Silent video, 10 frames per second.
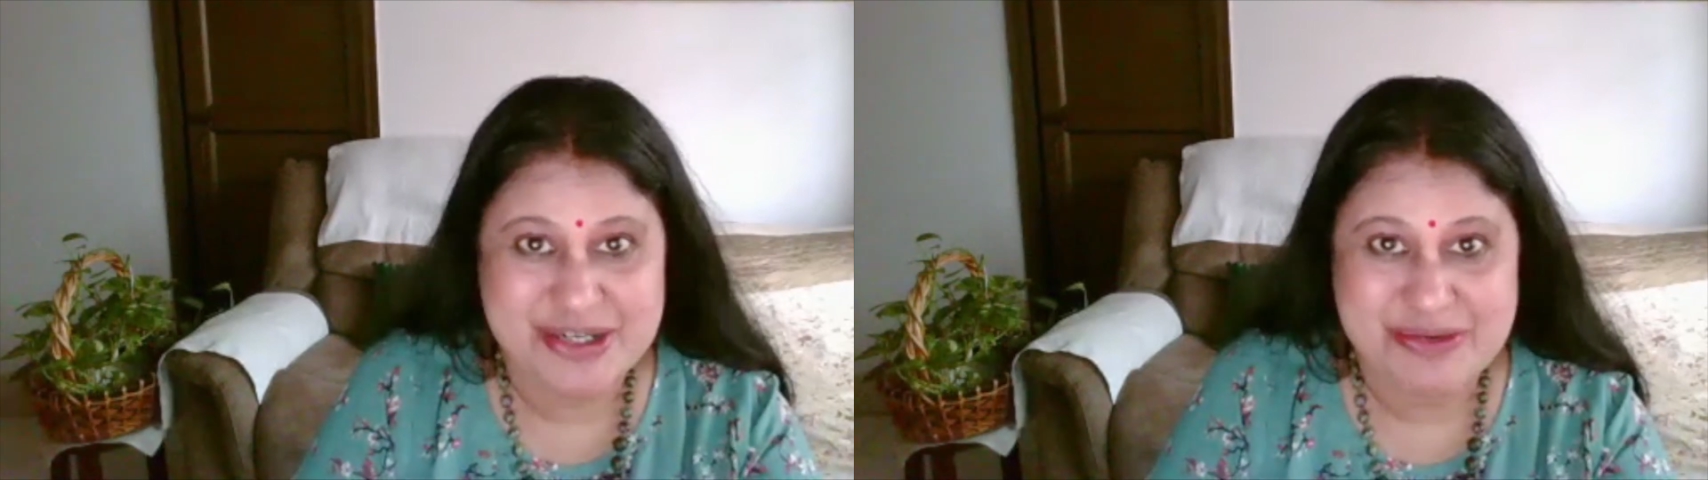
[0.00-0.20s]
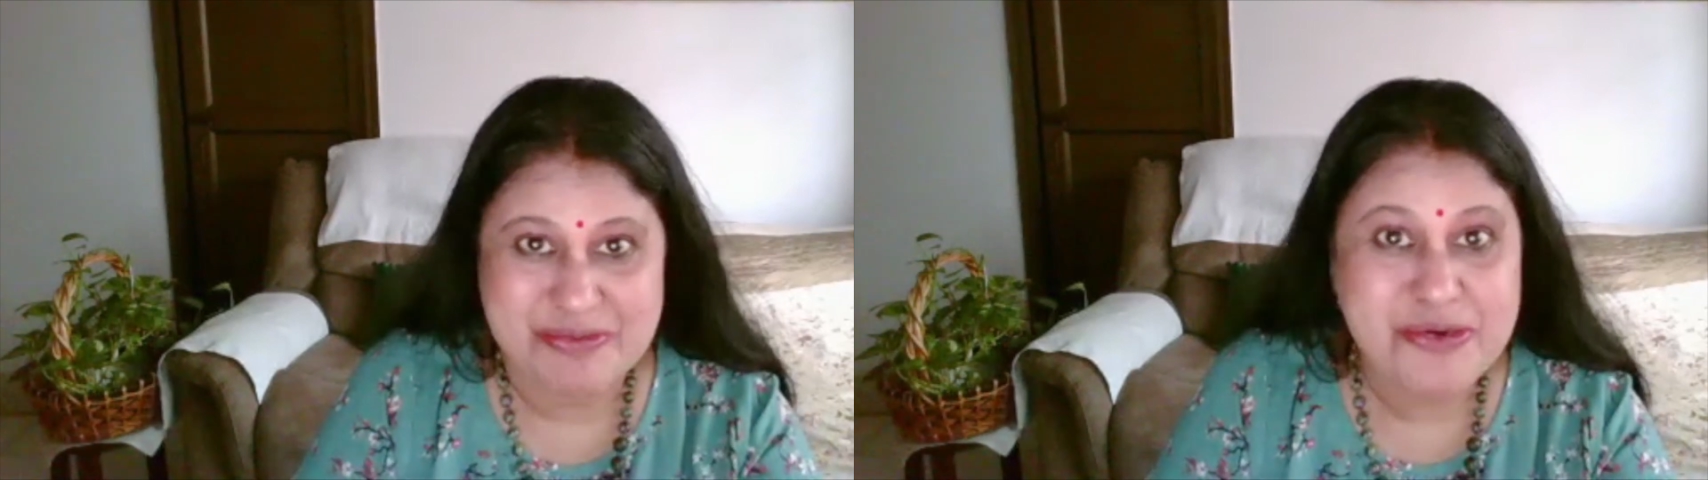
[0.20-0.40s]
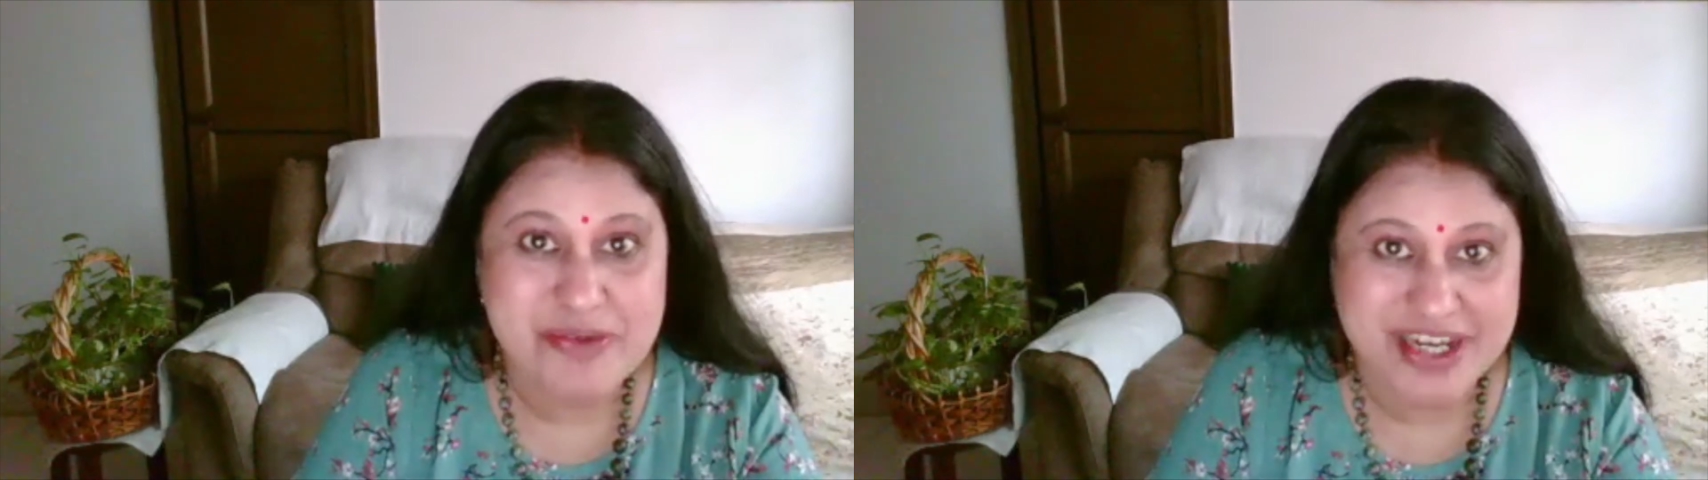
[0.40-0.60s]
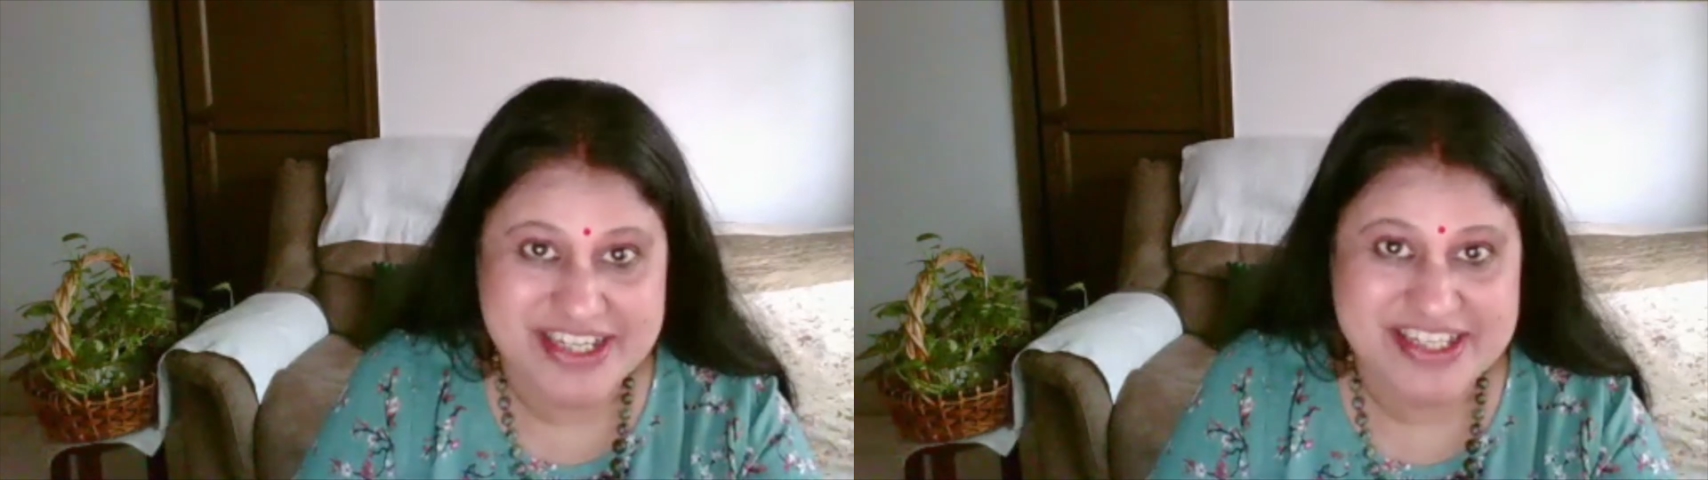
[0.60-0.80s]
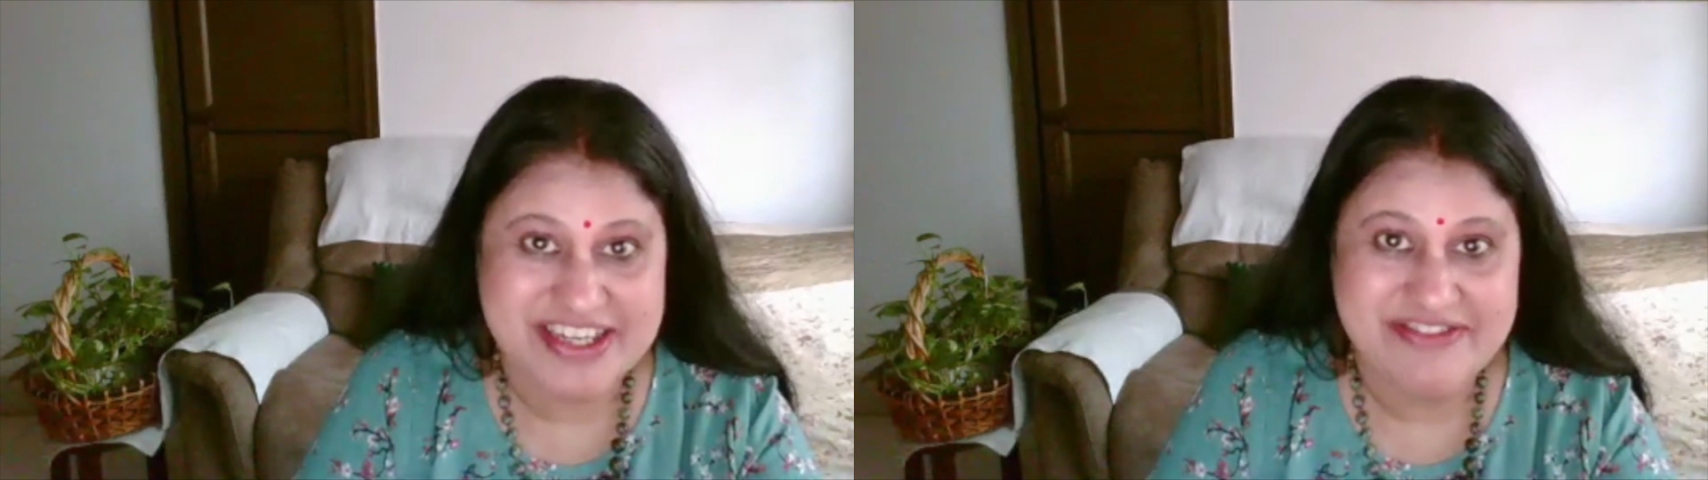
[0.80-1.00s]
to prove
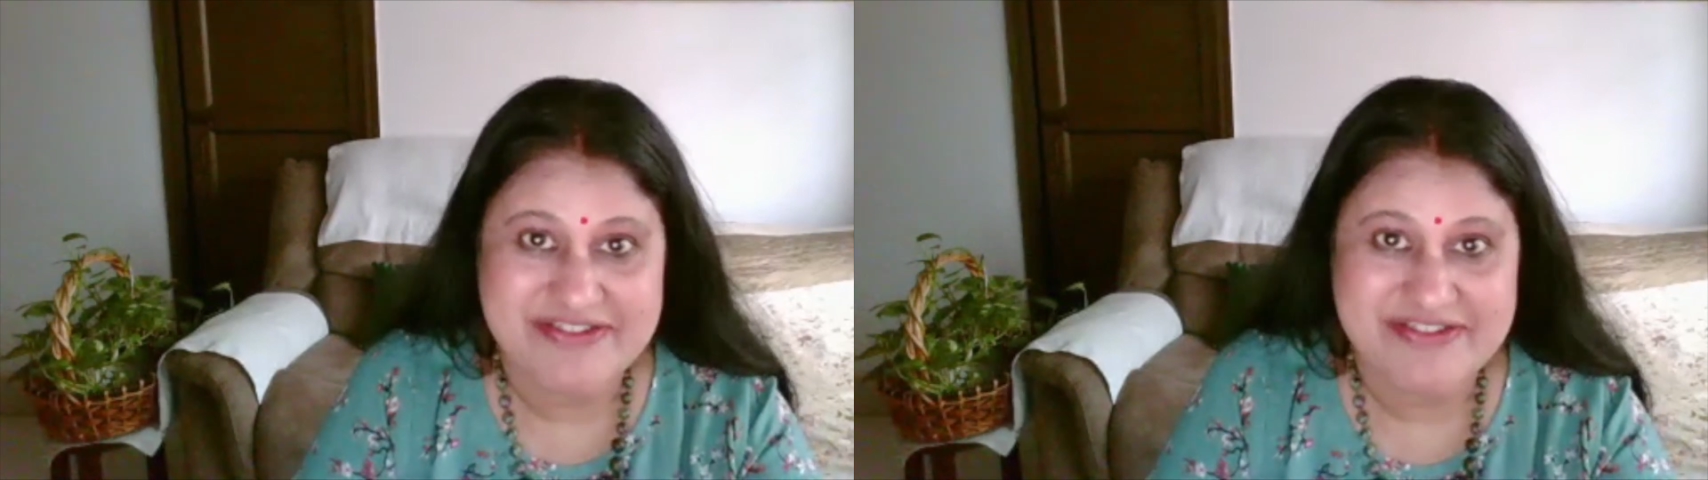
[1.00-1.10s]
myself.